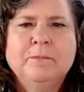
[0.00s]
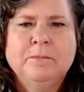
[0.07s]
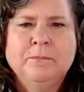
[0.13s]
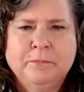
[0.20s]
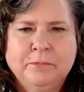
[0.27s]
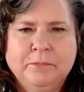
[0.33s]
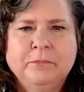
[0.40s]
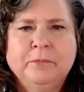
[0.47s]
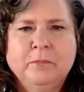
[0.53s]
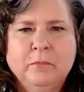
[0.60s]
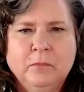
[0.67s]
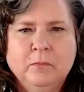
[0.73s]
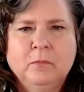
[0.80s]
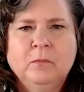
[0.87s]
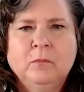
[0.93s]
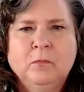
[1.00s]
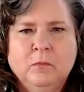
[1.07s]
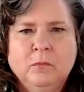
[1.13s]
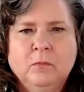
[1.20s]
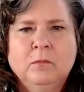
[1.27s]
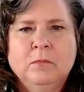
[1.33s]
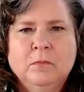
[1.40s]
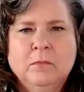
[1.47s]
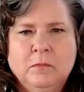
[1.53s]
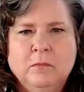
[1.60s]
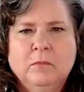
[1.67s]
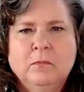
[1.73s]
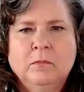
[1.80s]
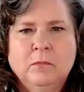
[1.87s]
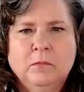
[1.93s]

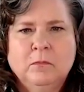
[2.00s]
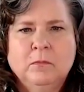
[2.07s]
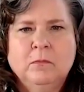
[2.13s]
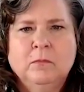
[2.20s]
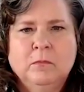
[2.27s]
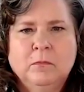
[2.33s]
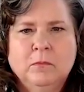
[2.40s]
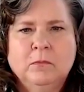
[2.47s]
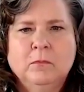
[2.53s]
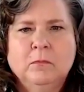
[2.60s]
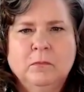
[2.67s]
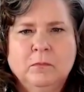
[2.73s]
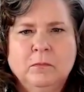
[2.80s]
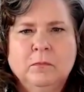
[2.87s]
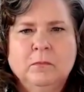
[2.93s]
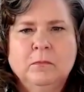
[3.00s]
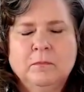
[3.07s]
(not speaking)